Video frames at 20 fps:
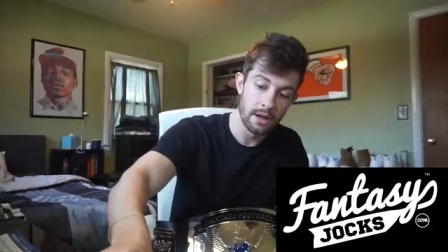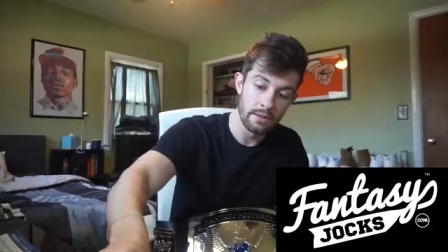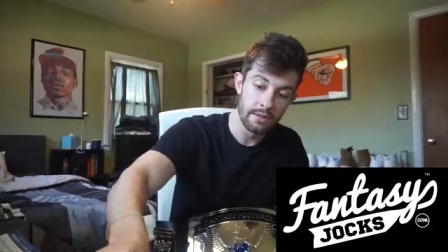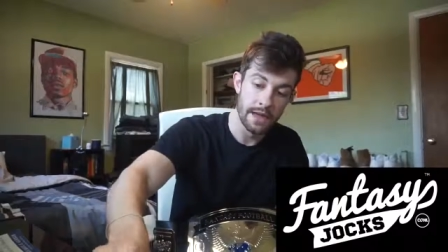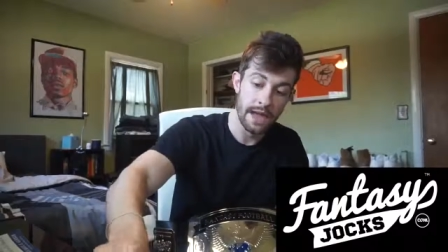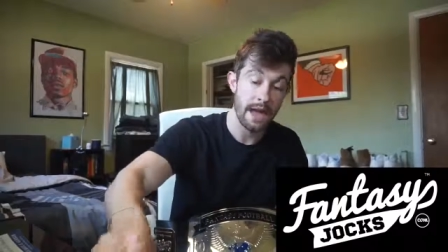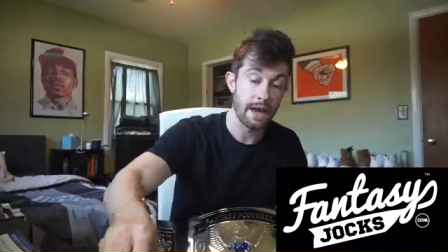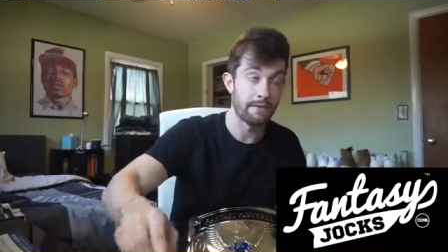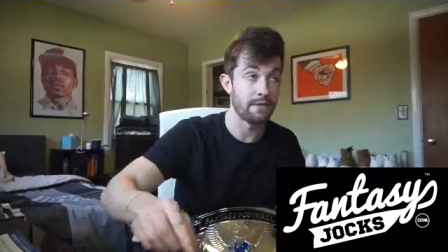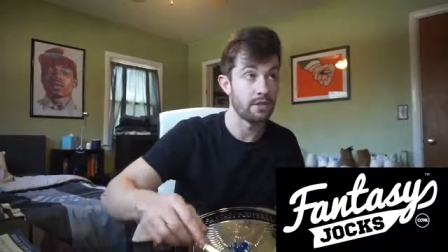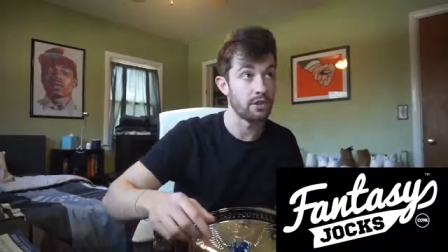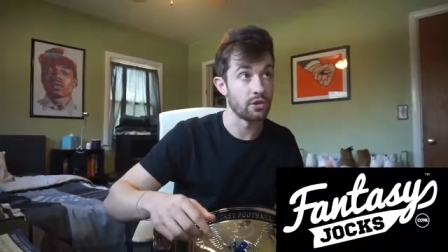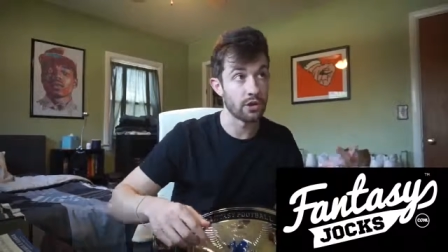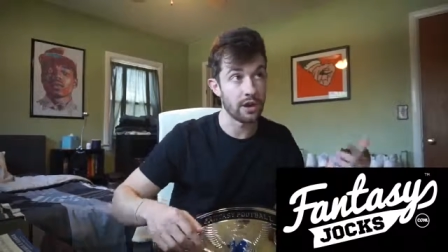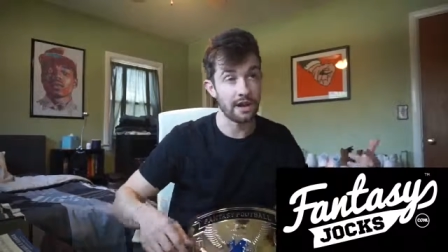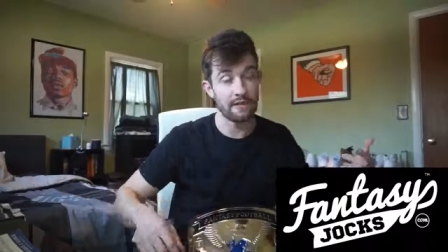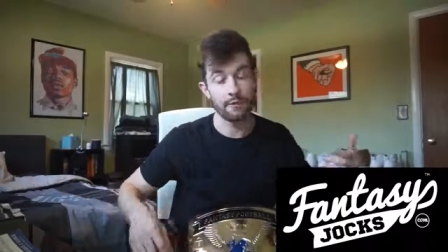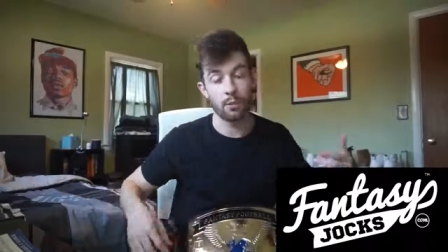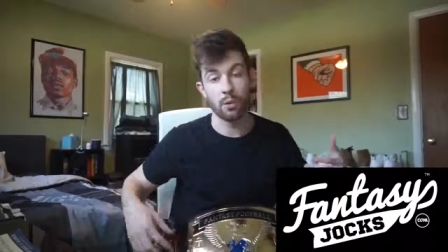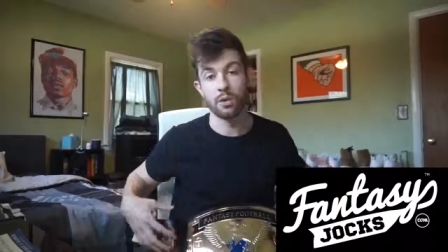They have the
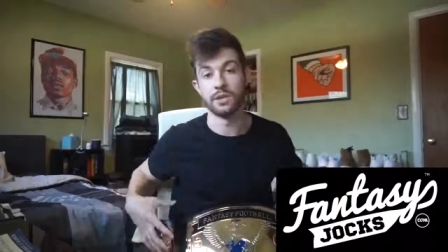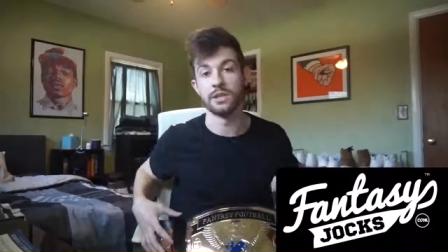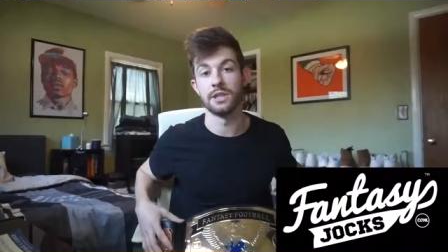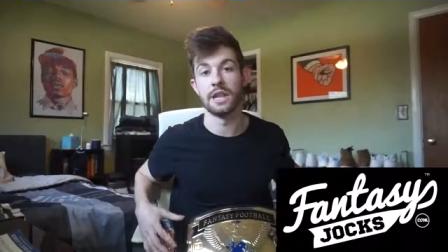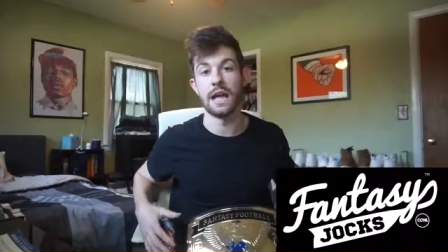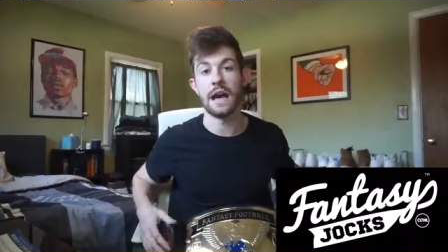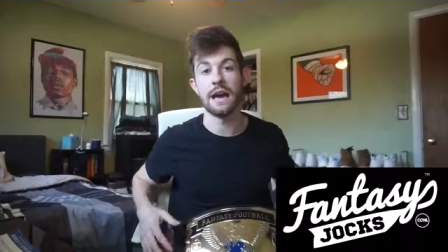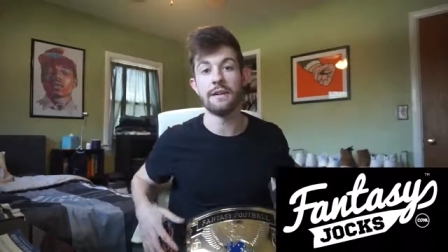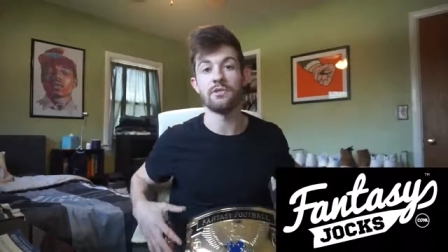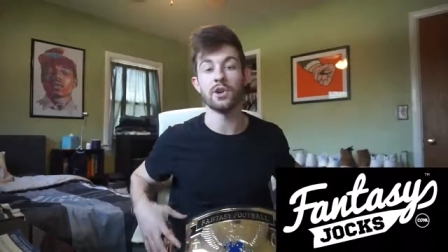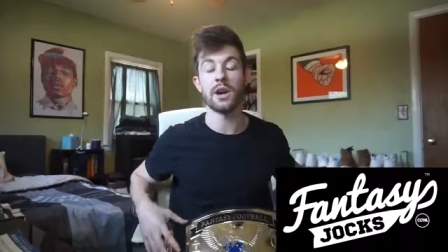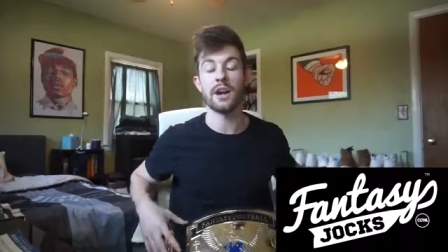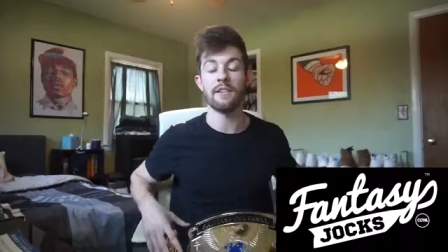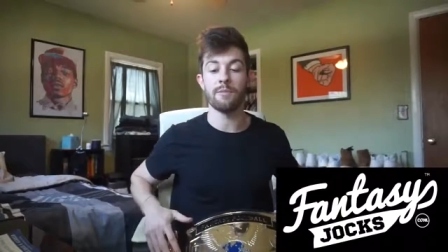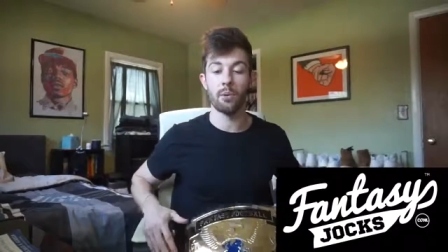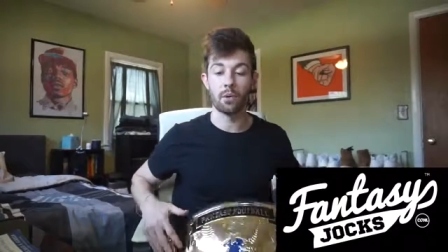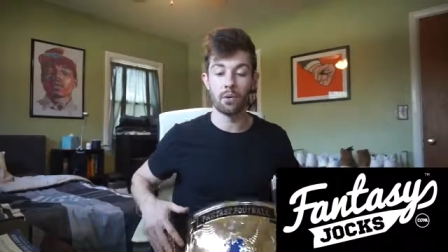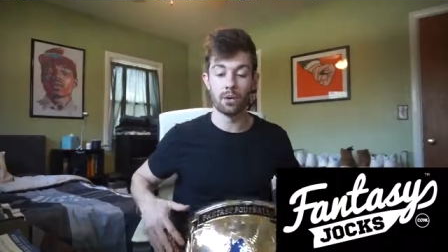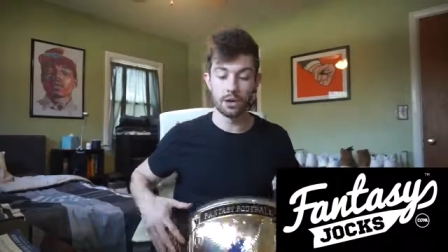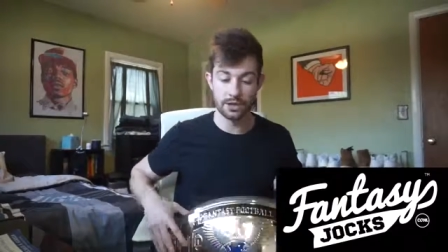draft boards, the live
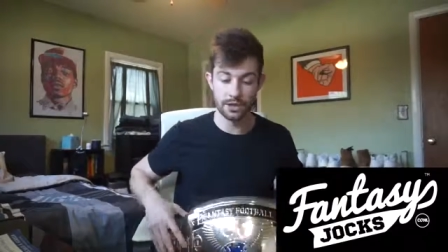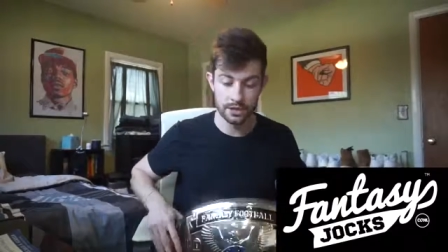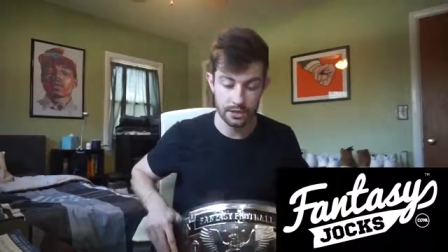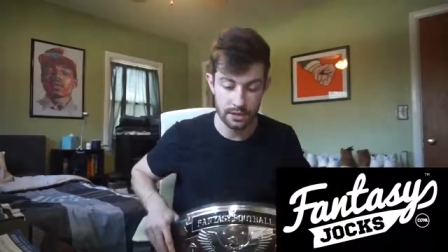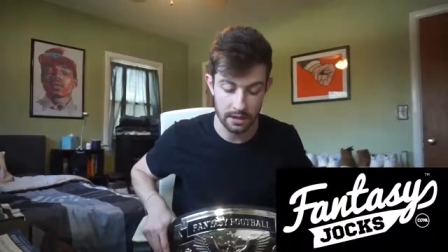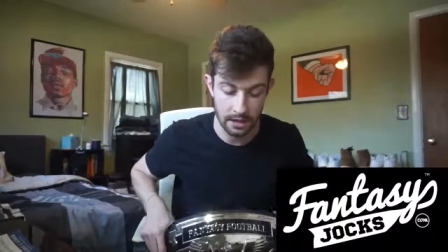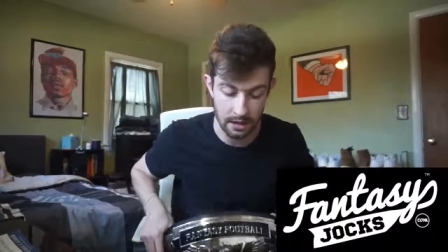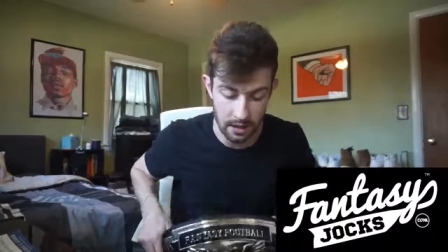draft boards.